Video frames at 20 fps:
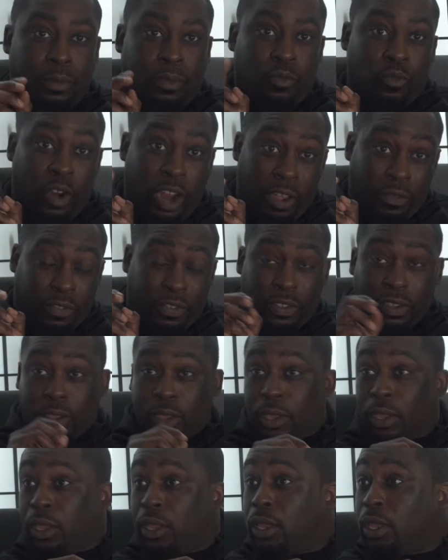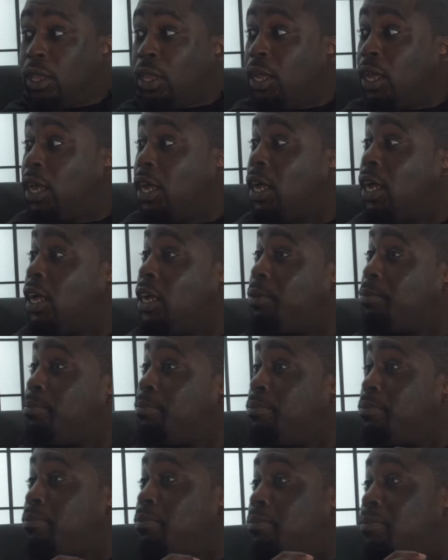Refs. And